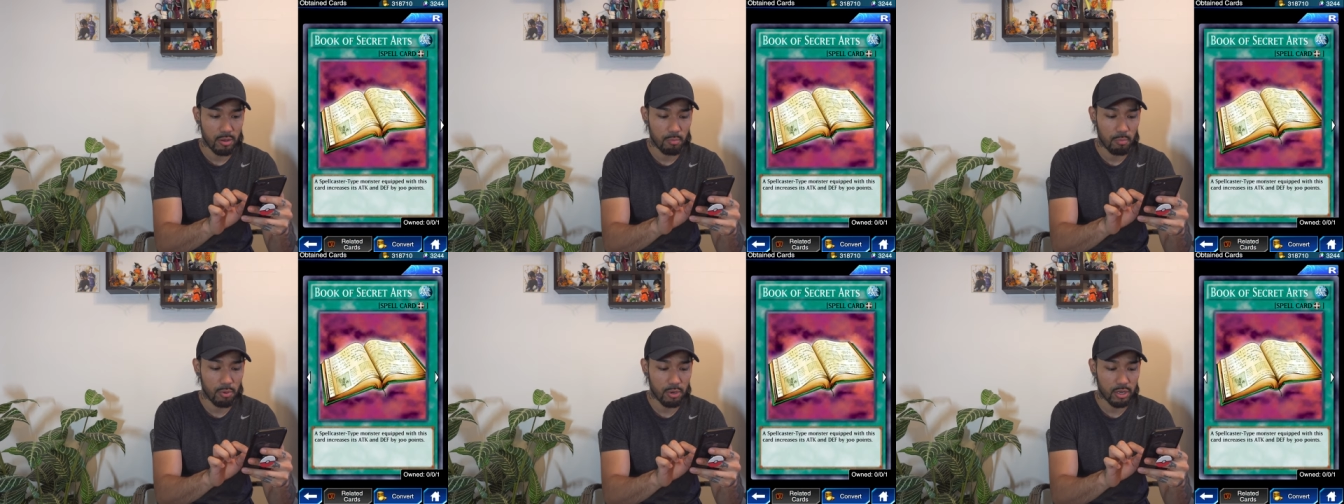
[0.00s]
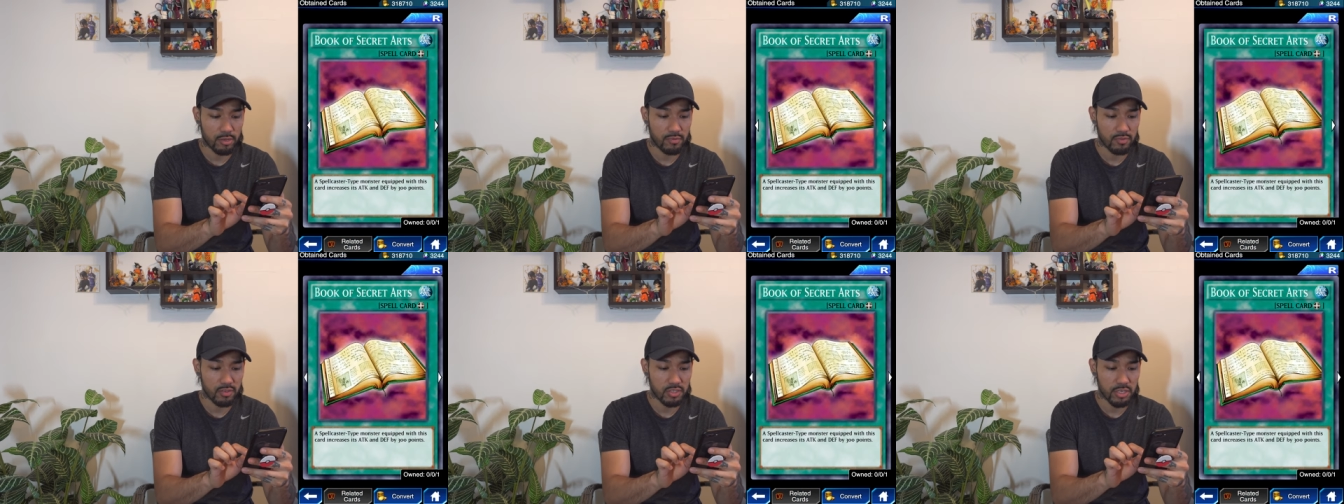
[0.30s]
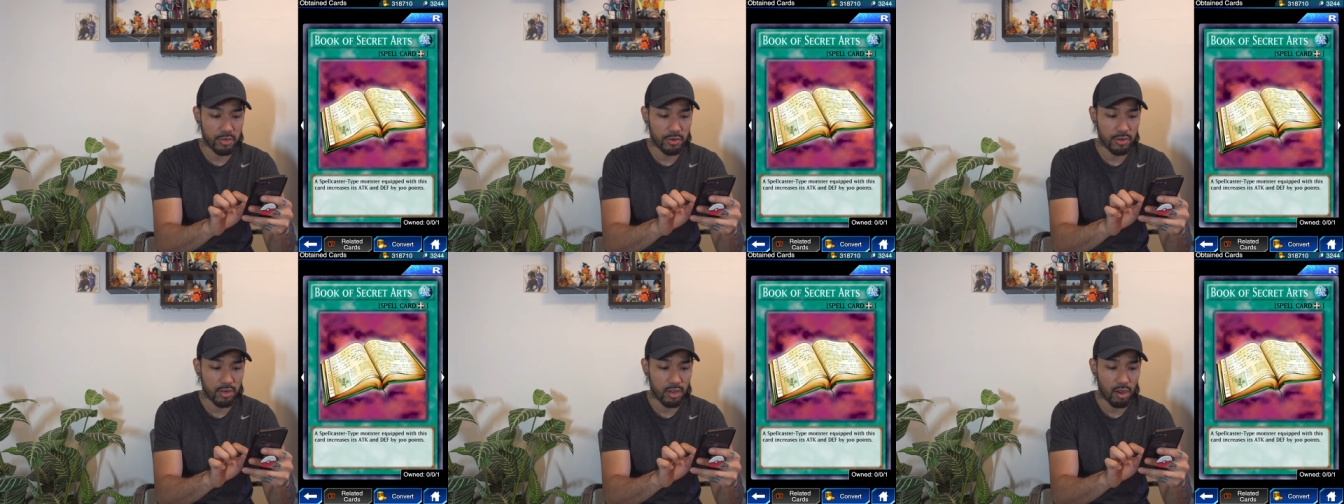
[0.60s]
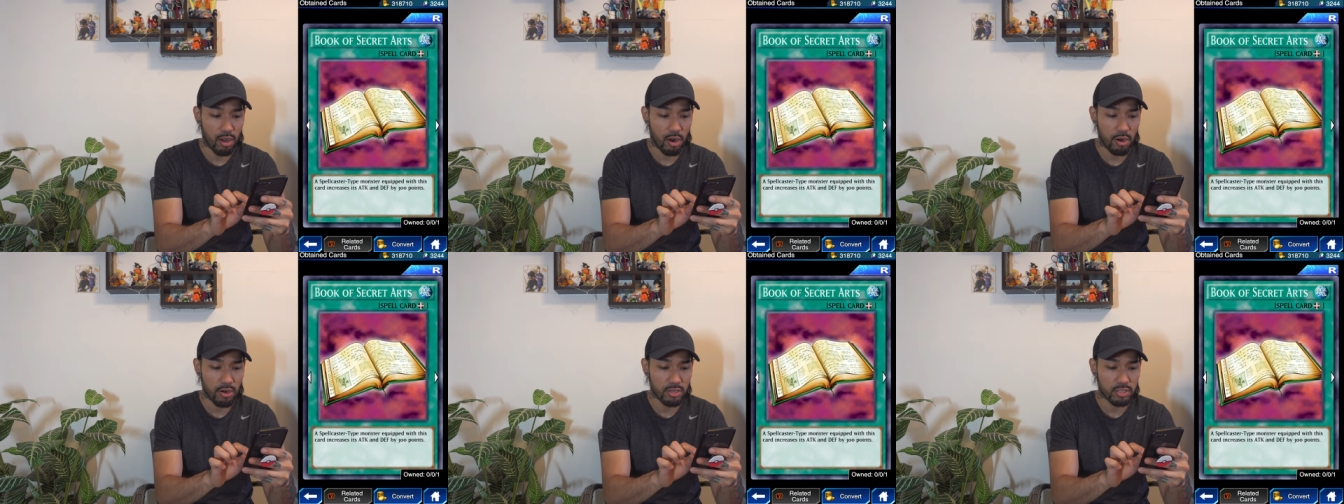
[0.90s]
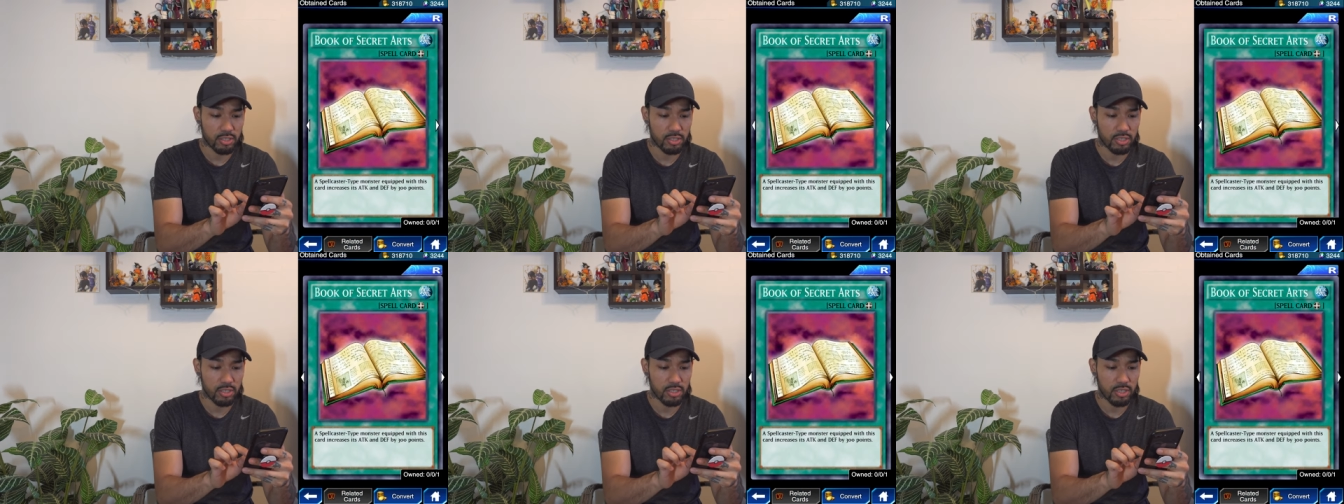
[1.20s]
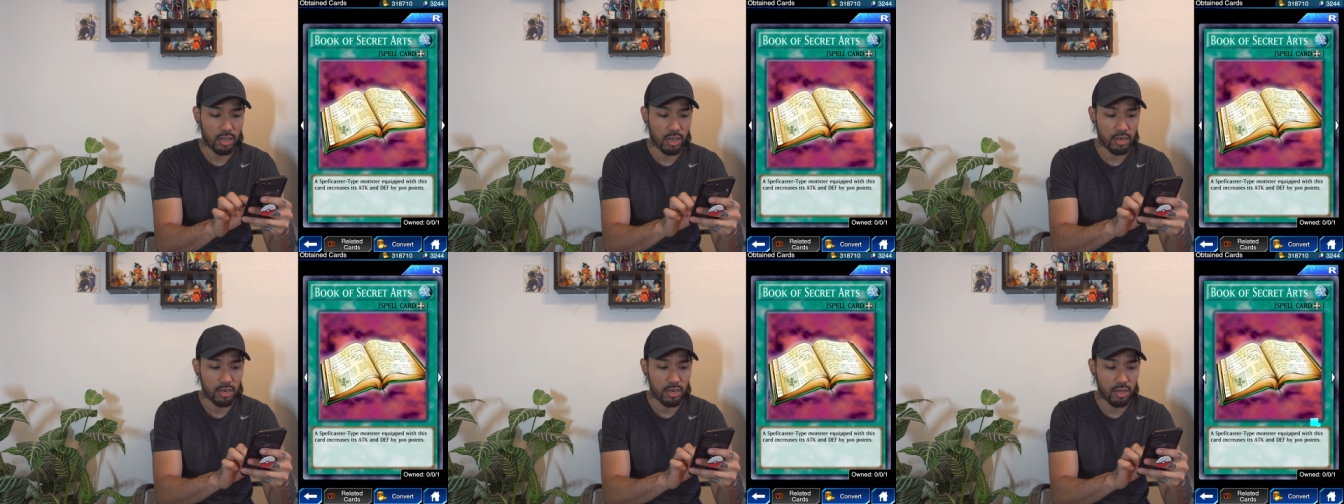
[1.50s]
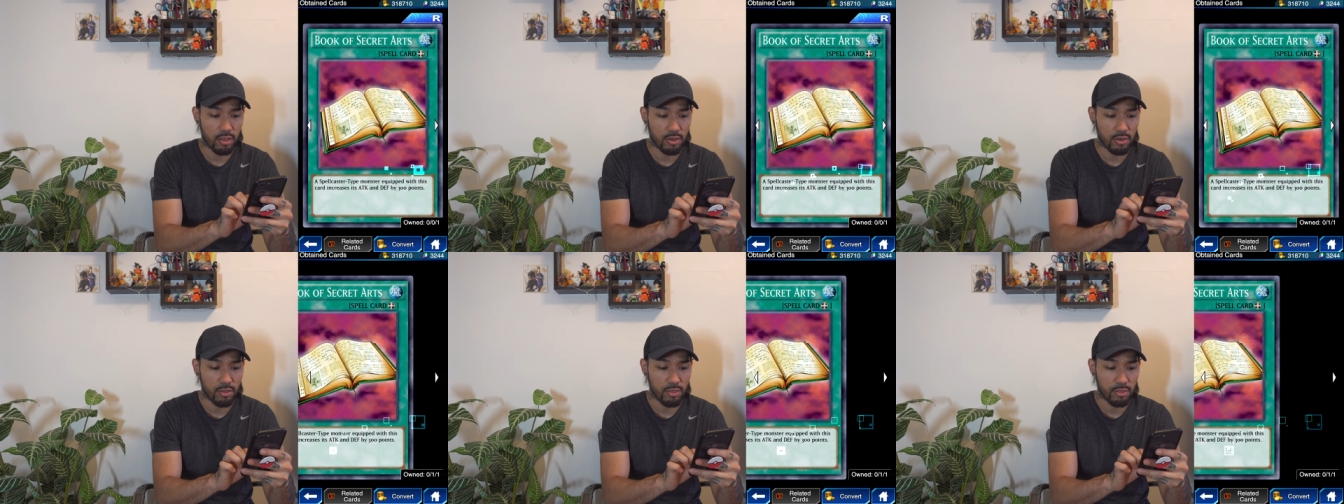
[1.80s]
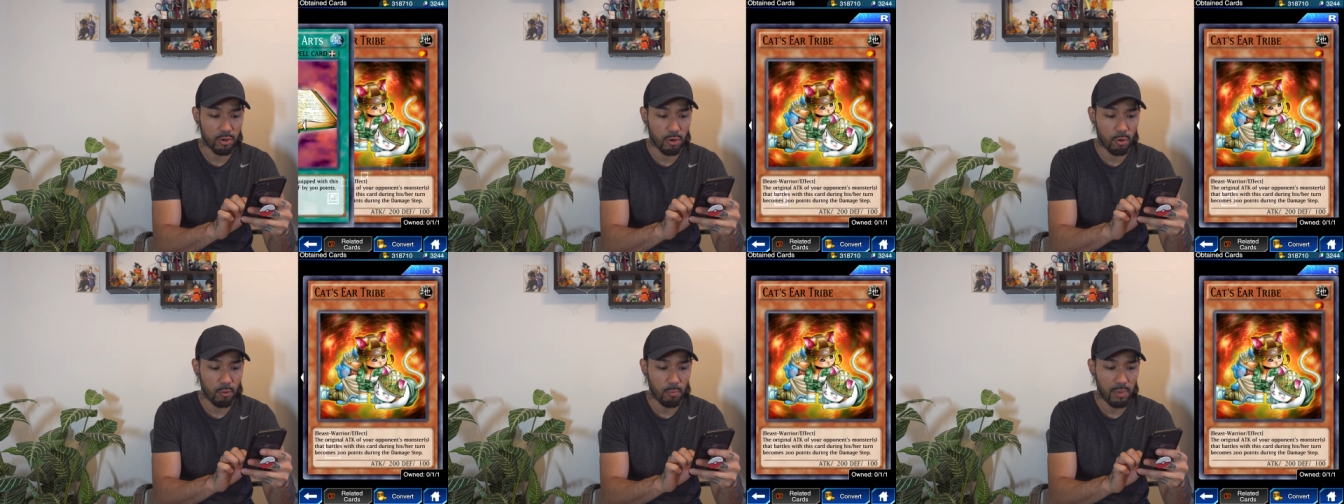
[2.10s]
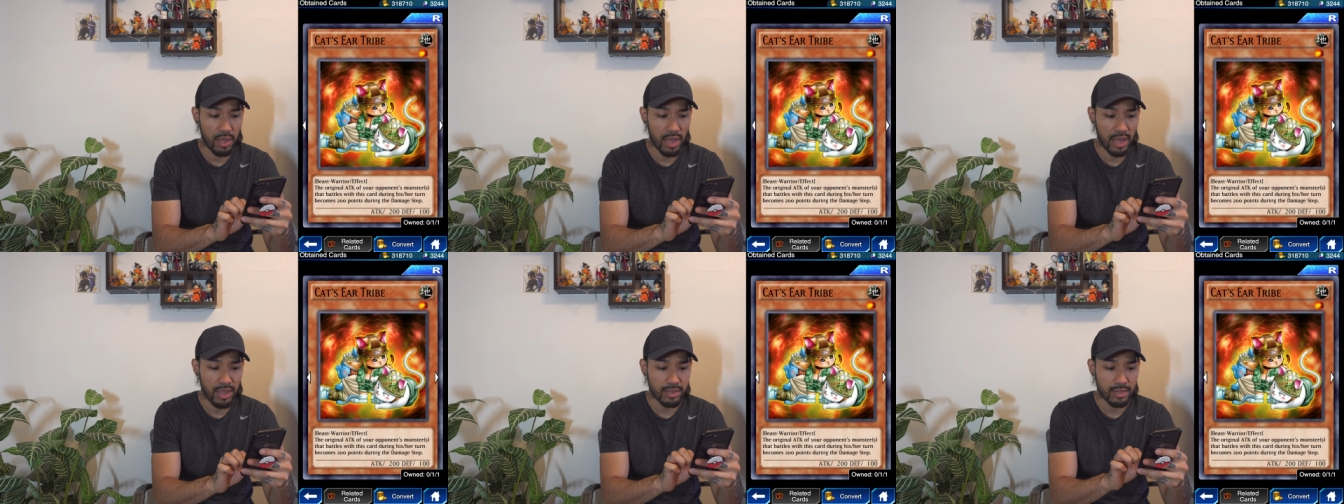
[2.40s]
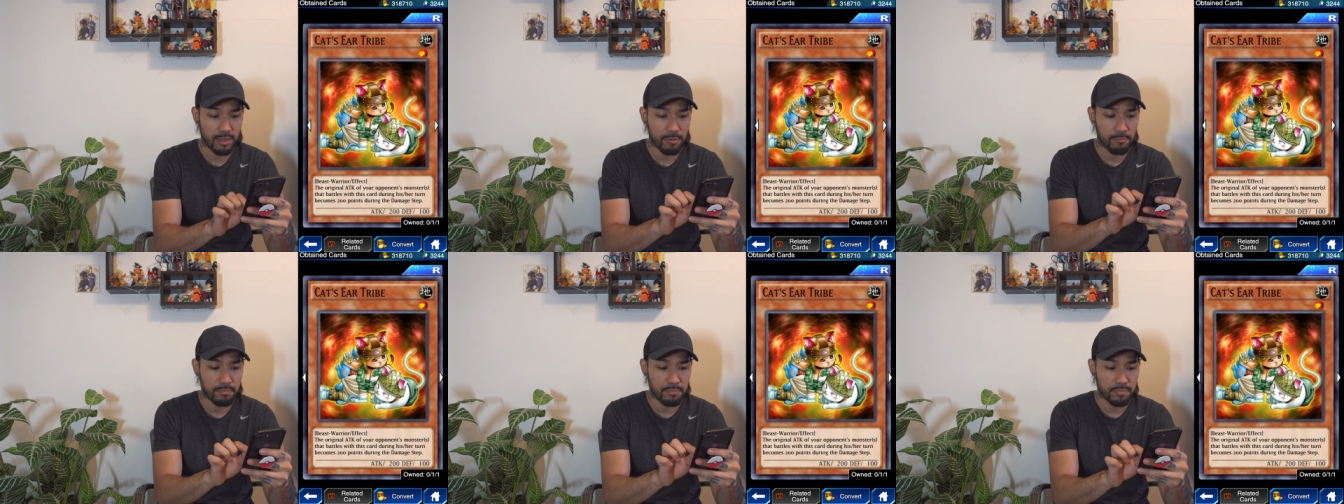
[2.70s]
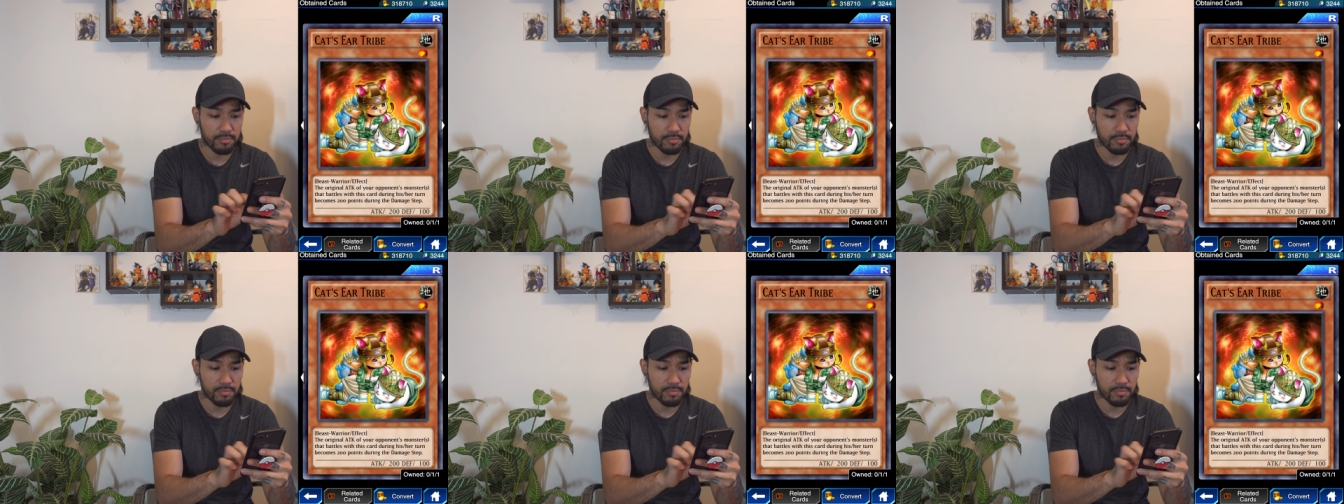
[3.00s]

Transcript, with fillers: Book of Secret Arts, another throwback.